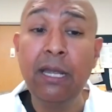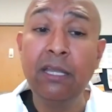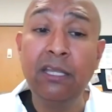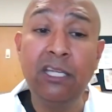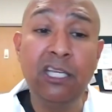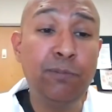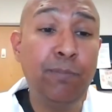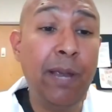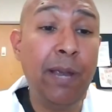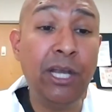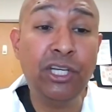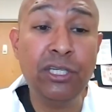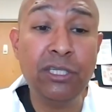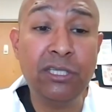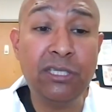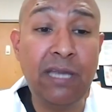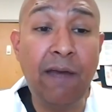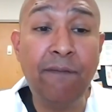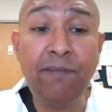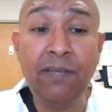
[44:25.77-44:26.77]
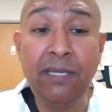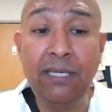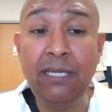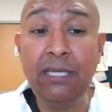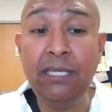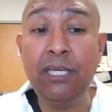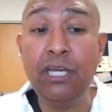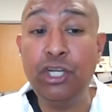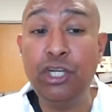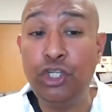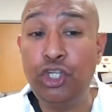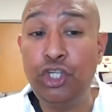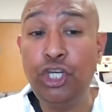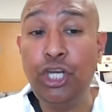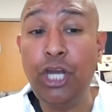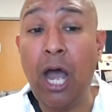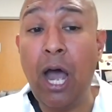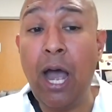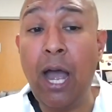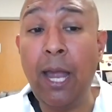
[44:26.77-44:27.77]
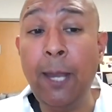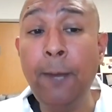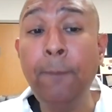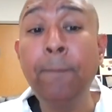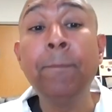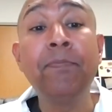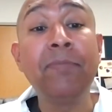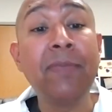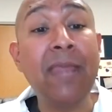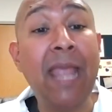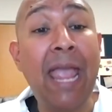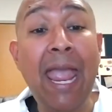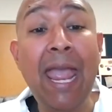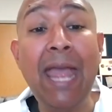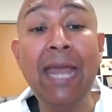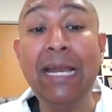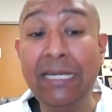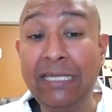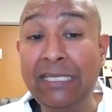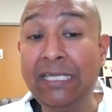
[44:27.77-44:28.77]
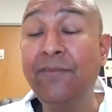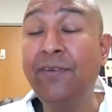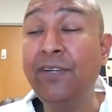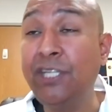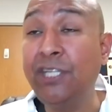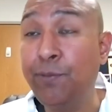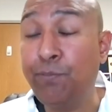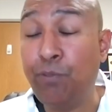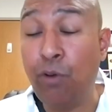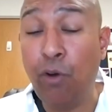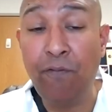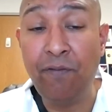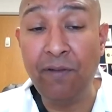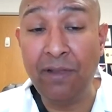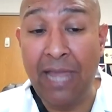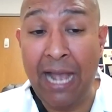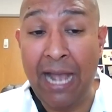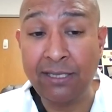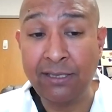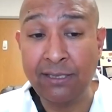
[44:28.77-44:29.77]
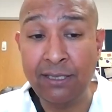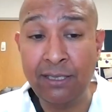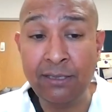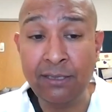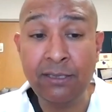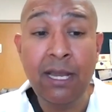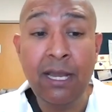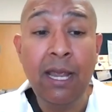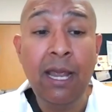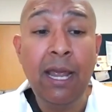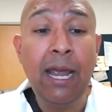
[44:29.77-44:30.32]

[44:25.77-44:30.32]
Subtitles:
These patients definitely need GI and DVT prophylaxis,